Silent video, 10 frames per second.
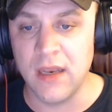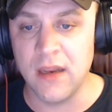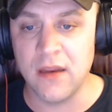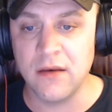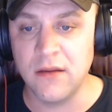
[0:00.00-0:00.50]

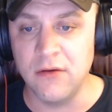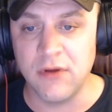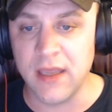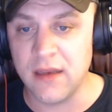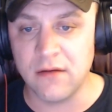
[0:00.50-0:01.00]
you'll
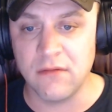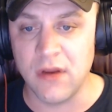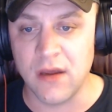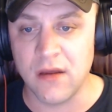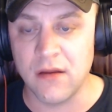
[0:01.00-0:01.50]
get,
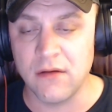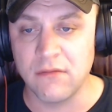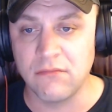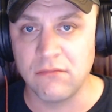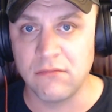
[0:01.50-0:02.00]

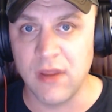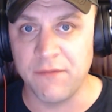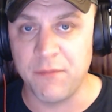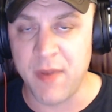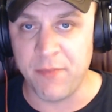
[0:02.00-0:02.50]

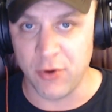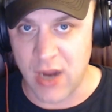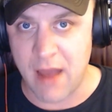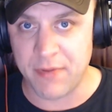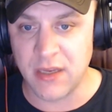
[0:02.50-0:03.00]
if people are
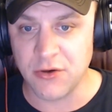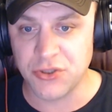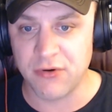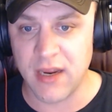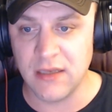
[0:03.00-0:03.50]
copying your
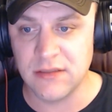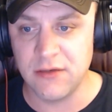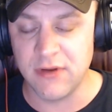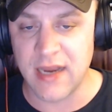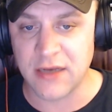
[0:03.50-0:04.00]
trades, you
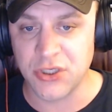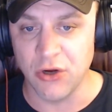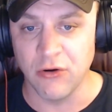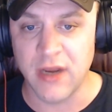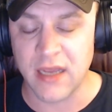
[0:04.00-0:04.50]
can actually
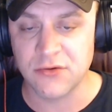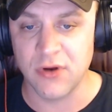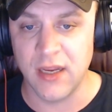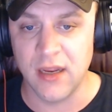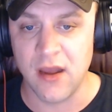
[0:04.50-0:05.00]
earn extra
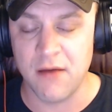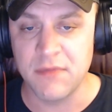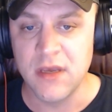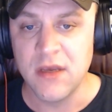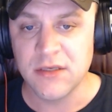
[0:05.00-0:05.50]
income.
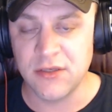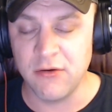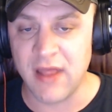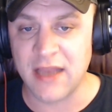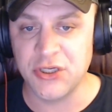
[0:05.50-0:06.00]
So you'll
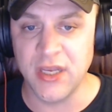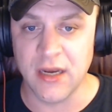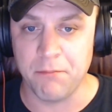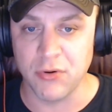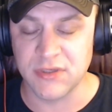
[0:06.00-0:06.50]
actually get a
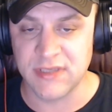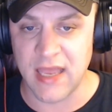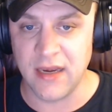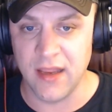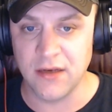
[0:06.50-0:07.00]

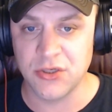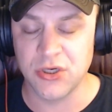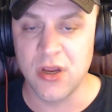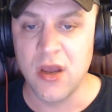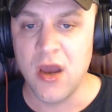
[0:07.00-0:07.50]
percentage
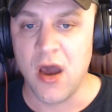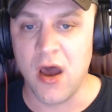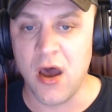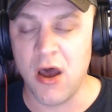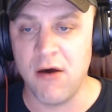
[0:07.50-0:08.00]

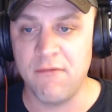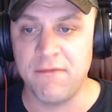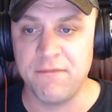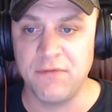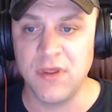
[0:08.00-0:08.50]

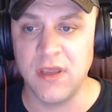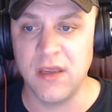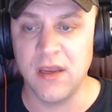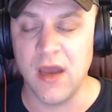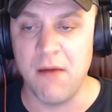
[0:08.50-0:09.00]
of
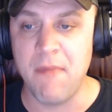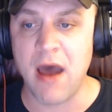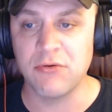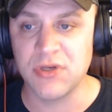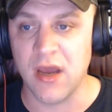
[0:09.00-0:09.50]
the
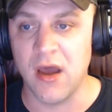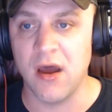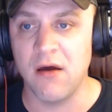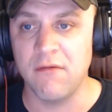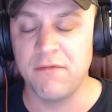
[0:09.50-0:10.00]
amount
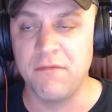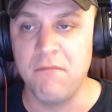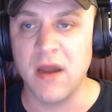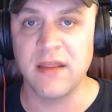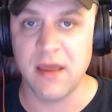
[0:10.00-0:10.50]
of
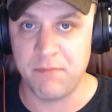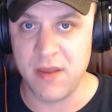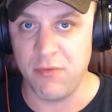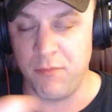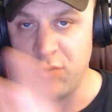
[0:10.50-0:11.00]
money that
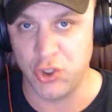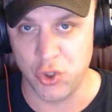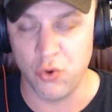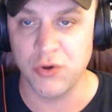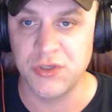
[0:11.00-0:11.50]
people put
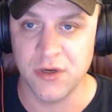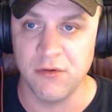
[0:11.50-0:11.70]
towards you,